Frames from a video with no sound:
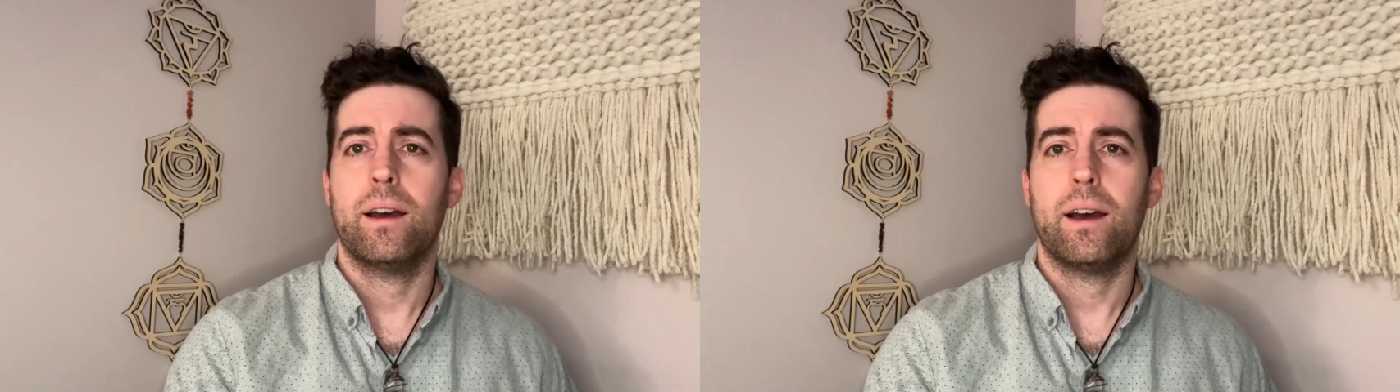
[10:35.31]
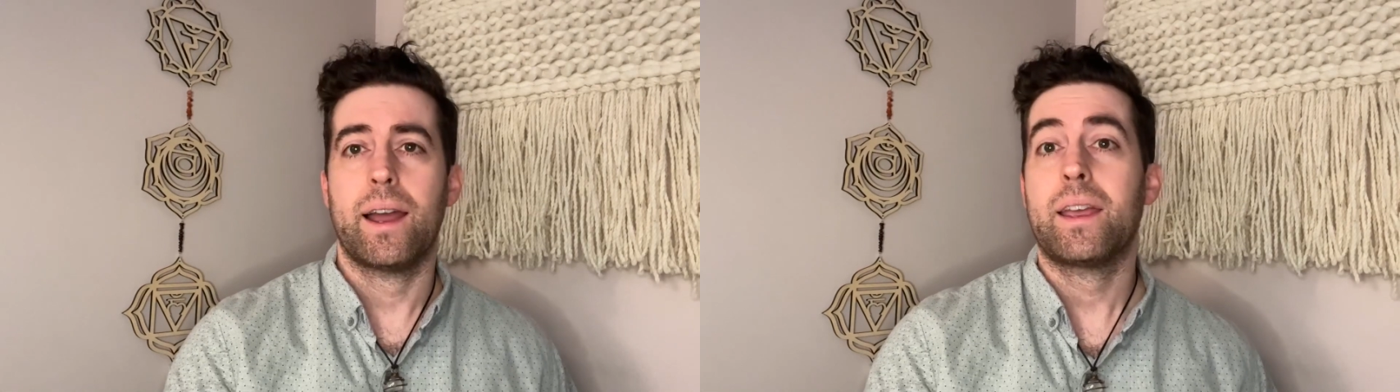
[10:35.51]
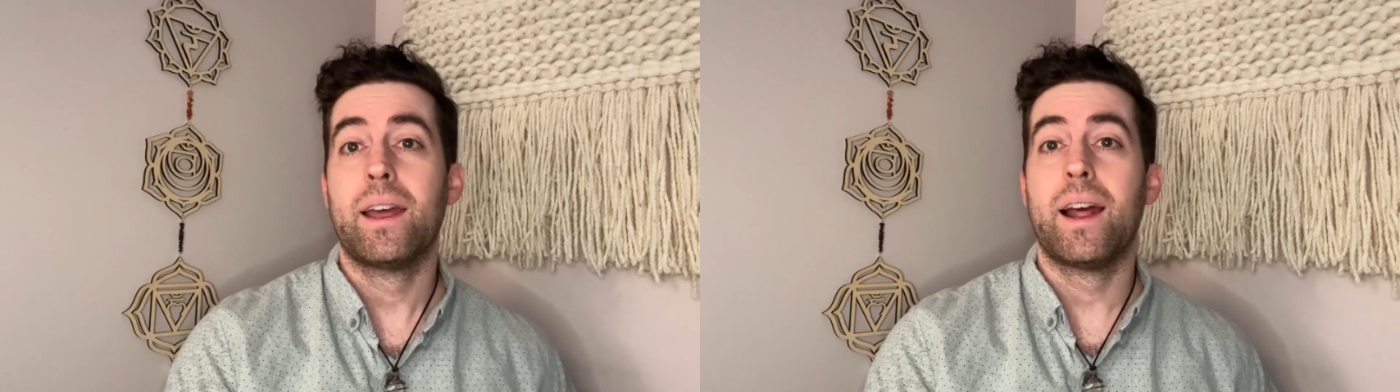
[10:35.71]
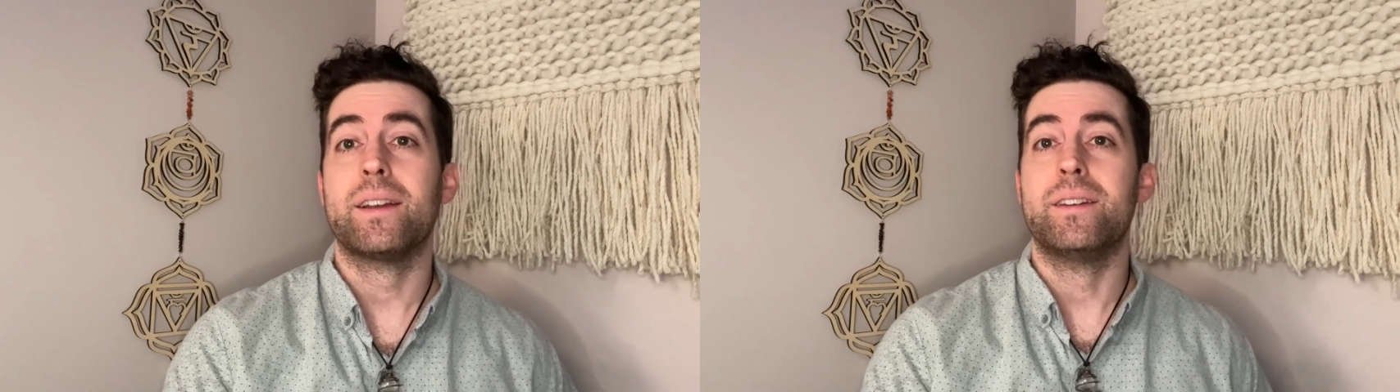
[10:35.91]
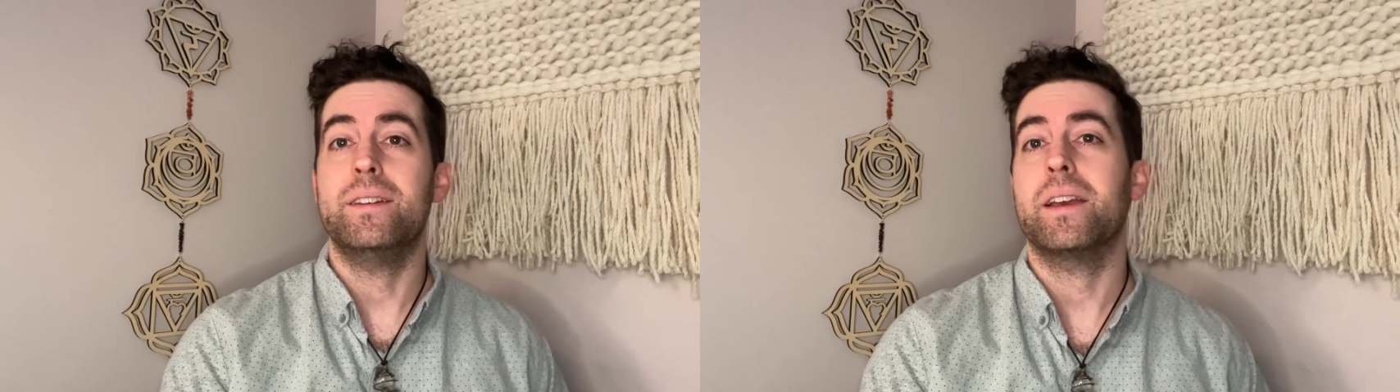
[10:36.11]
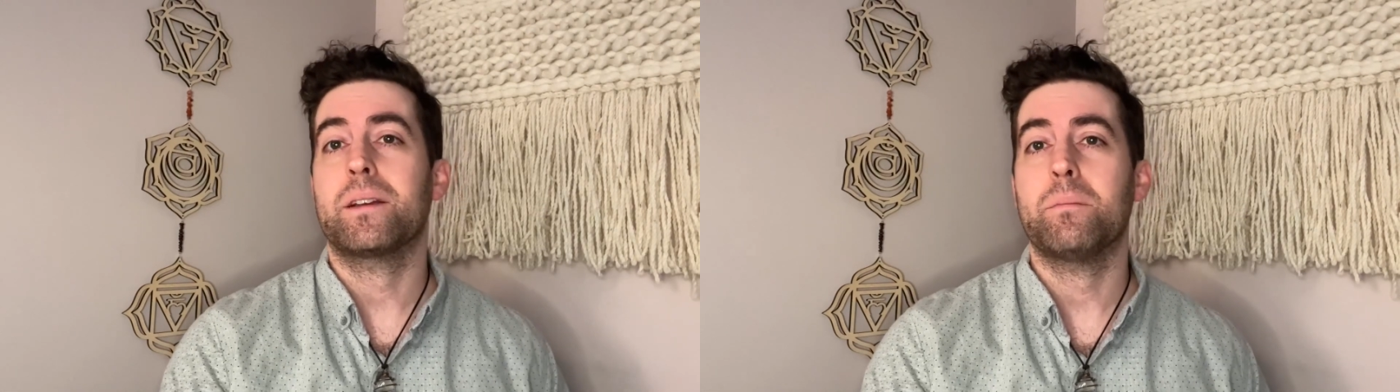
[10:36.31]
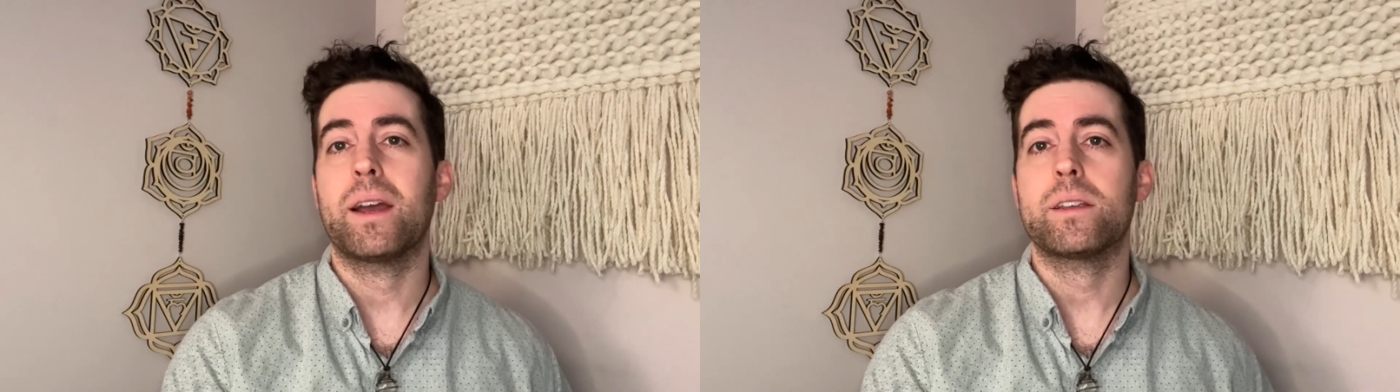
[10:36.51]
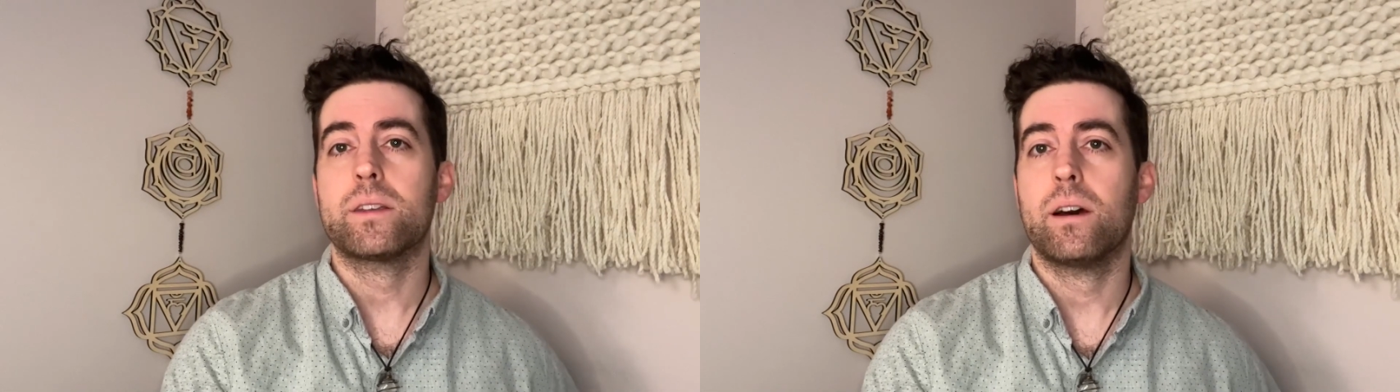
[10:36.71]
I cannot dig
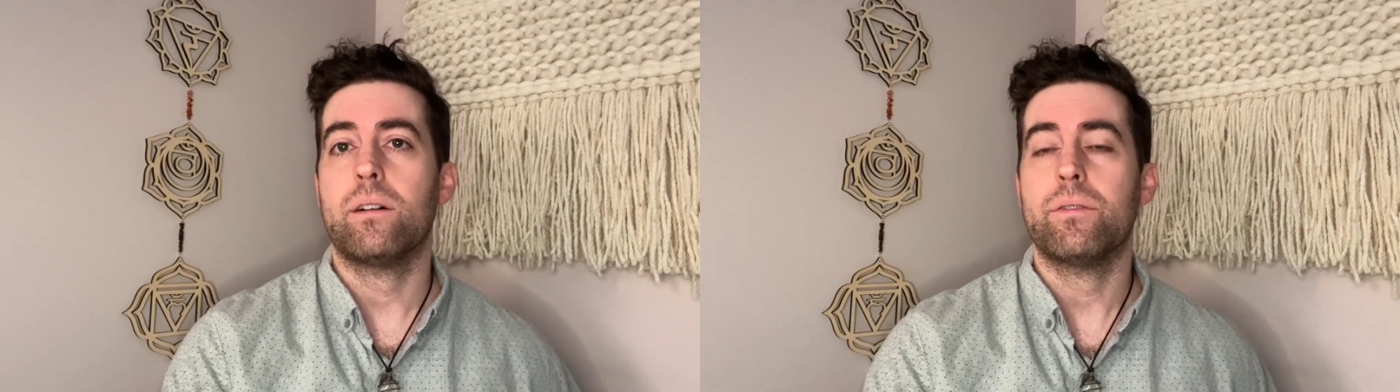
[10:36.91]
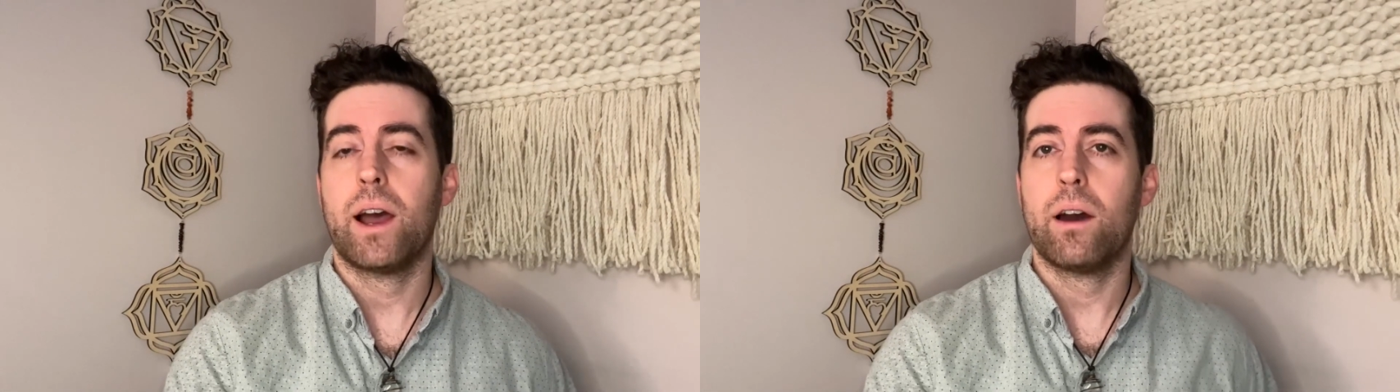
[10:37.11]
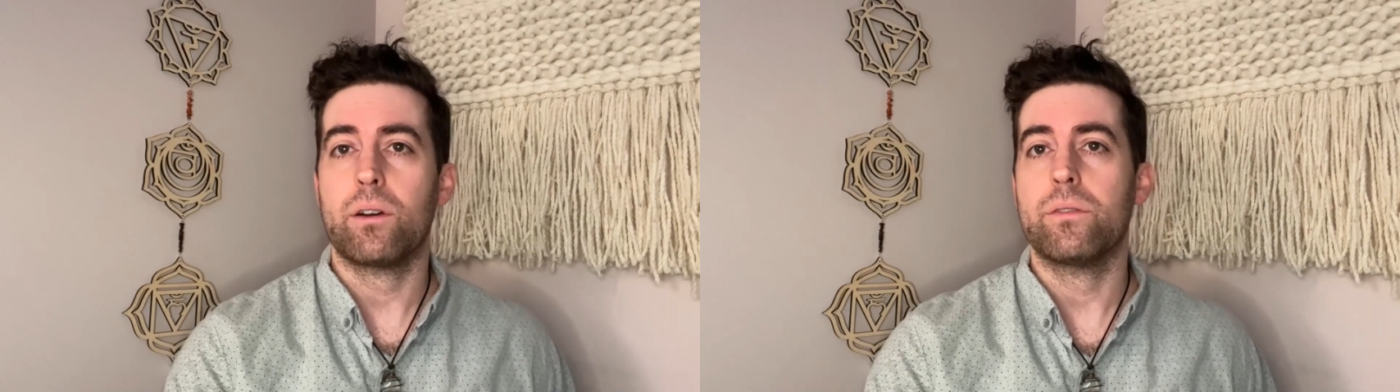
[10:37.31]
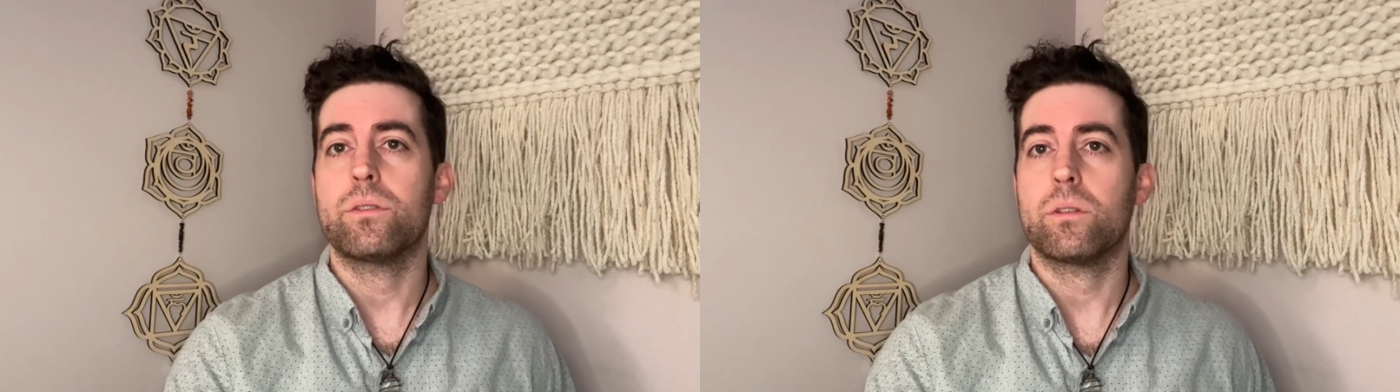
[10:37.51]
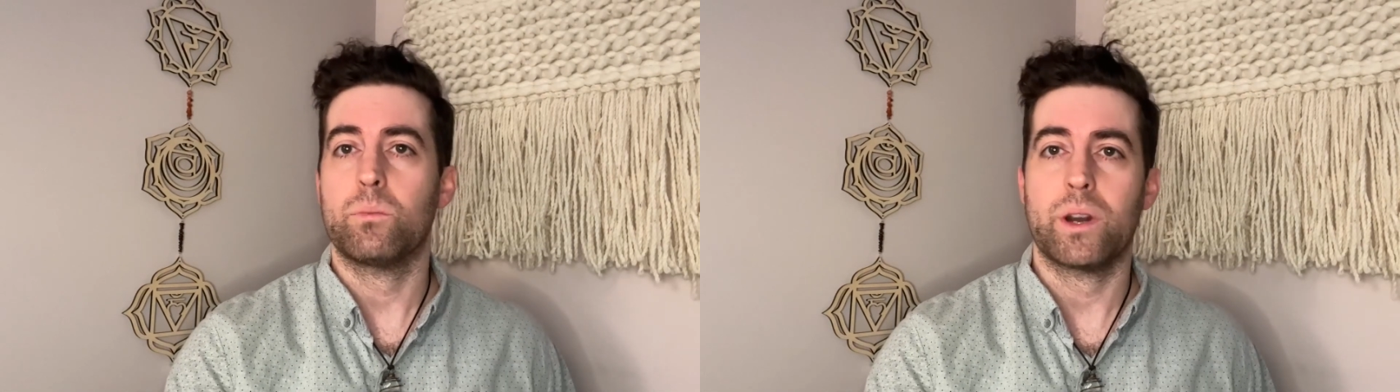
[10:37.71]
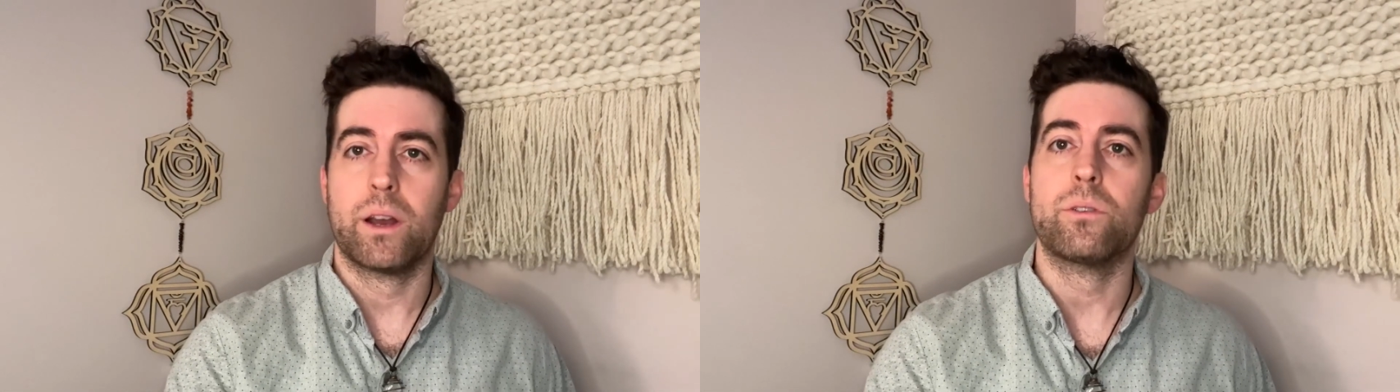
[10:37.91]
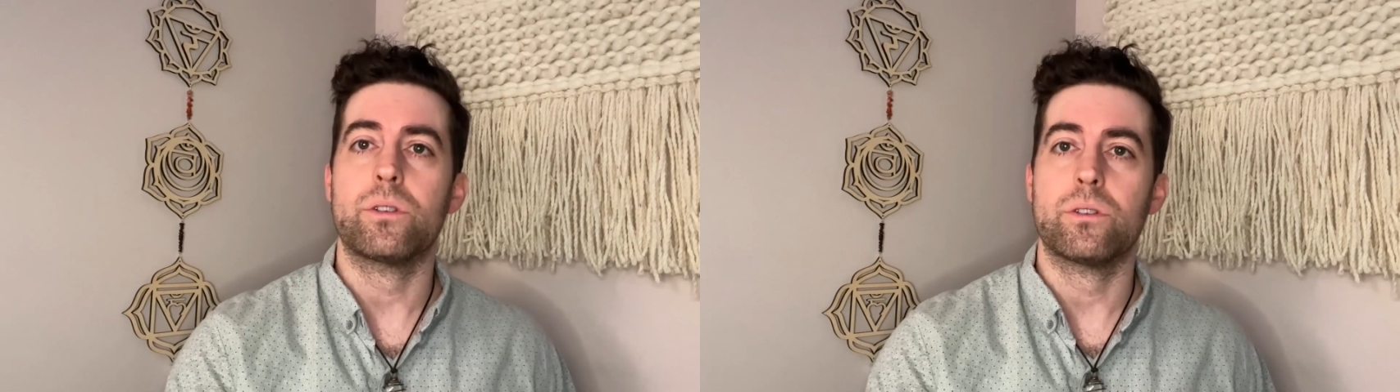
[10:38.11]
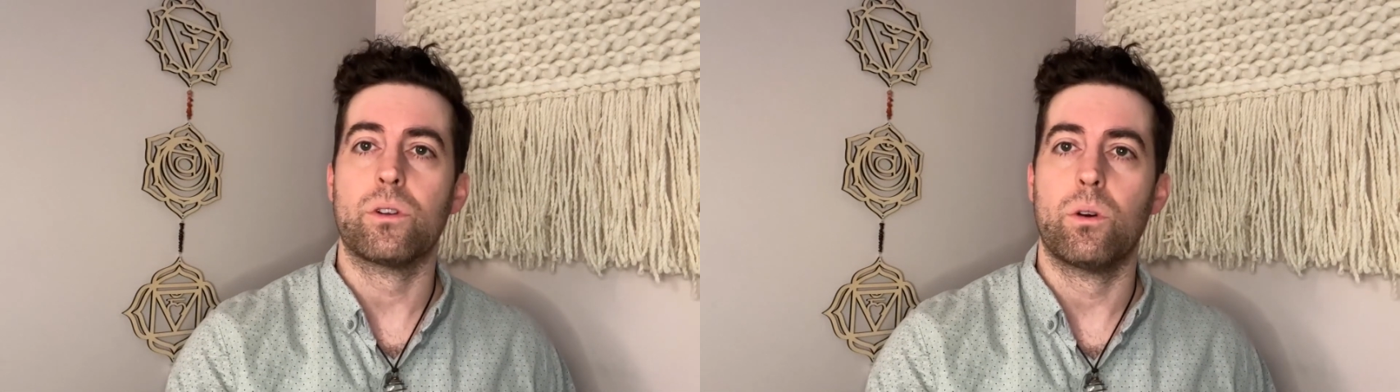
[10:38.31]
myself out of someone
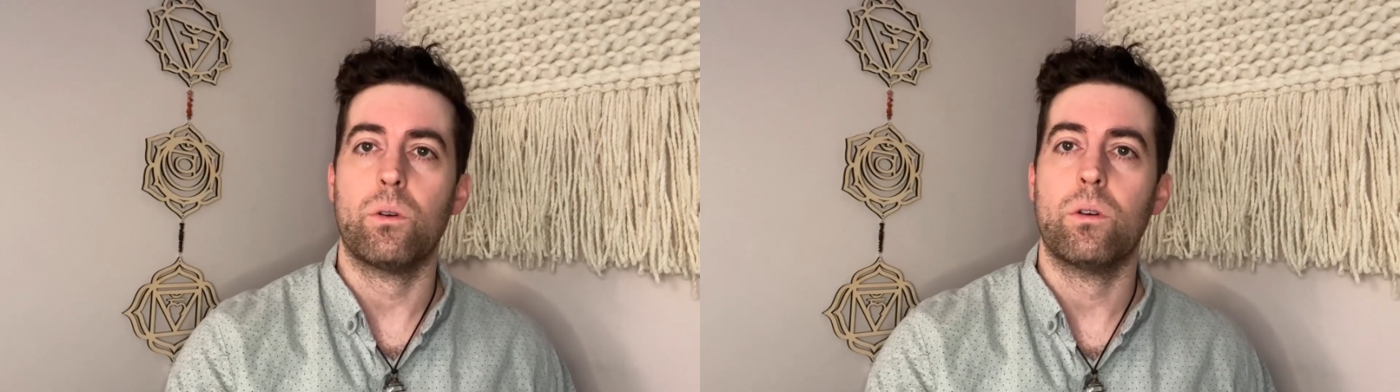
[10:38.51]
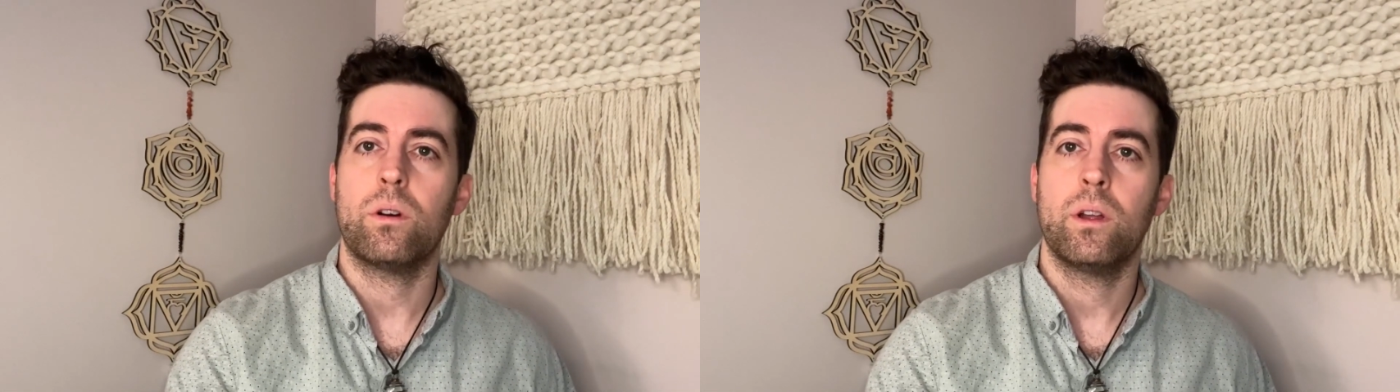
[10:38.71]
else's hole,